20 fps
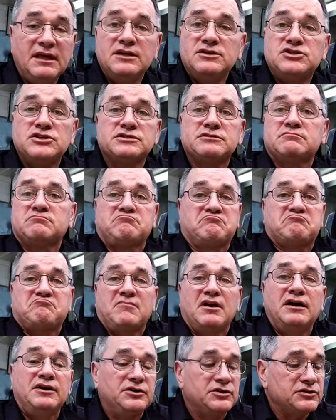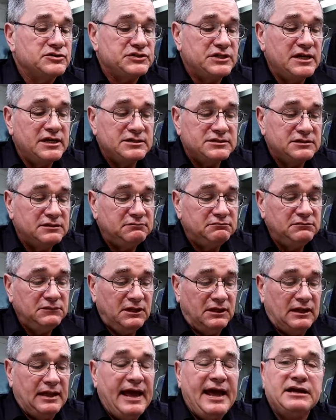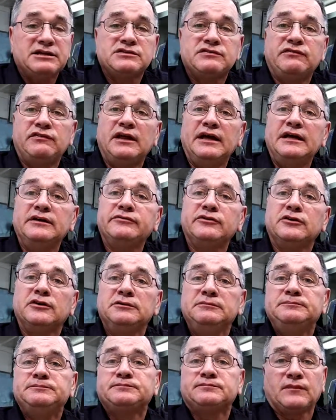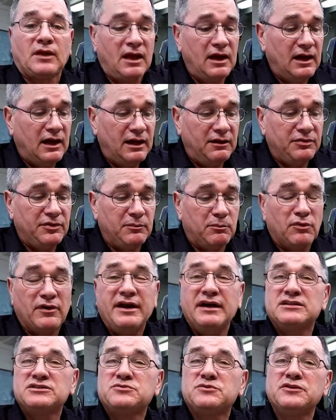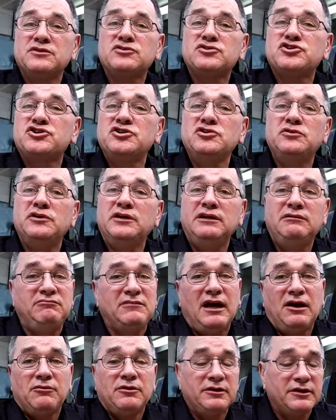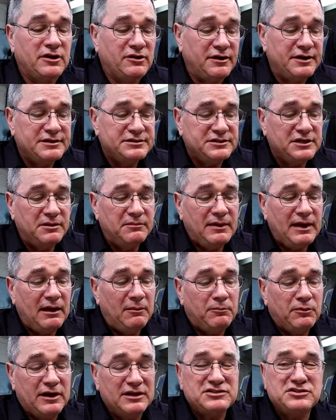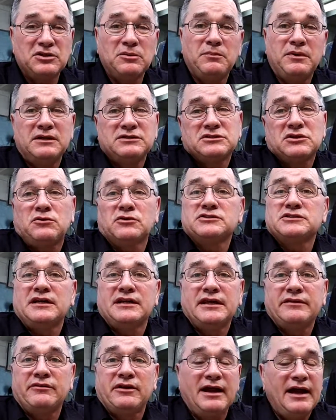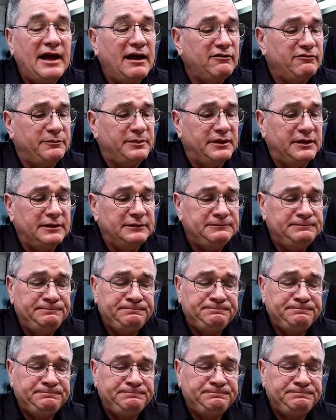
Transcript: It just under-seasoned, lacks flavor. The bread's real chewy, not really crazy about pretzel buns. Of course, I never have been.